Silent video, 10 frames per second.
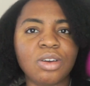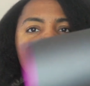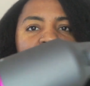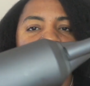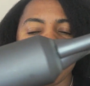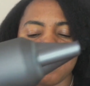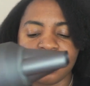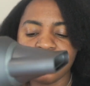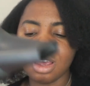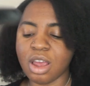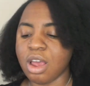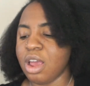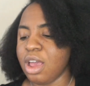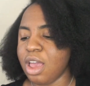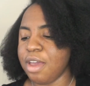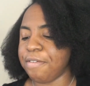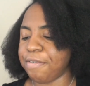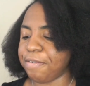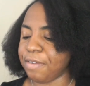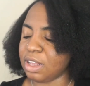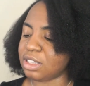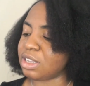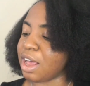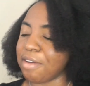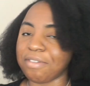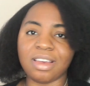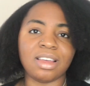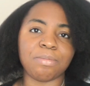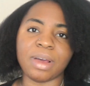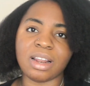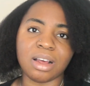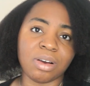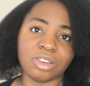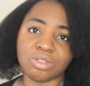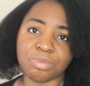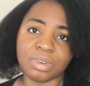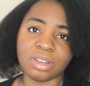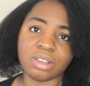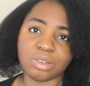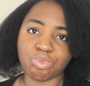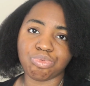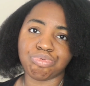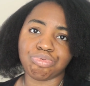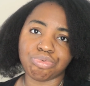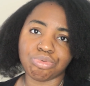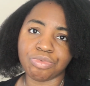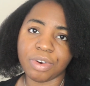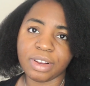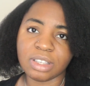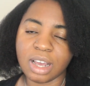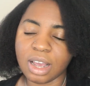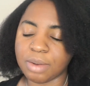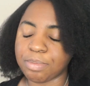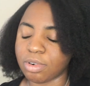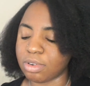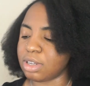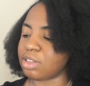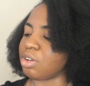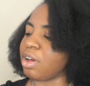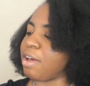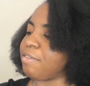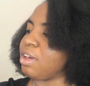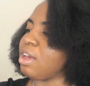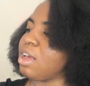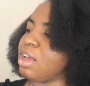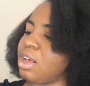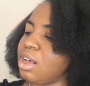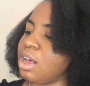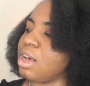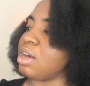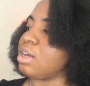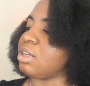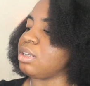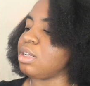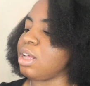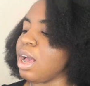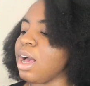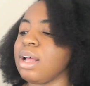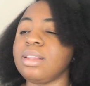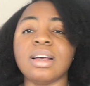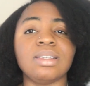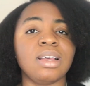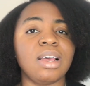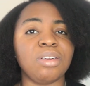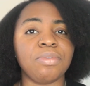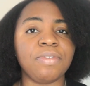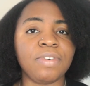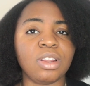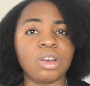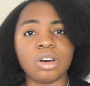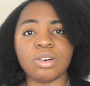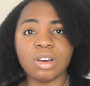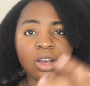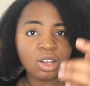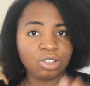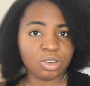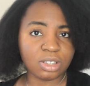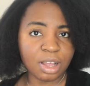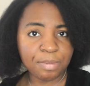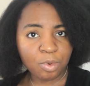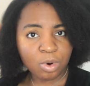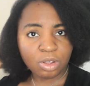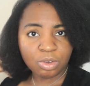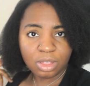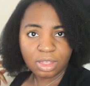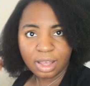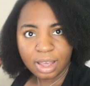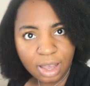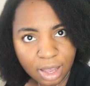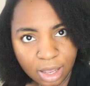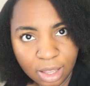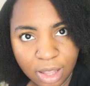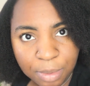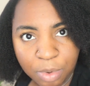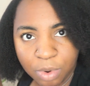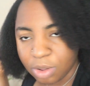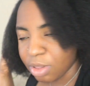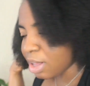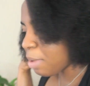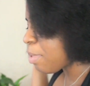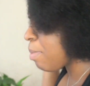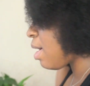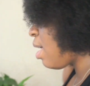not heavy. If it's heavy by now I should be very tired, but it's not heavy. And yeah, that's the end of the video. Just tell me what you think. Tell me what you think about my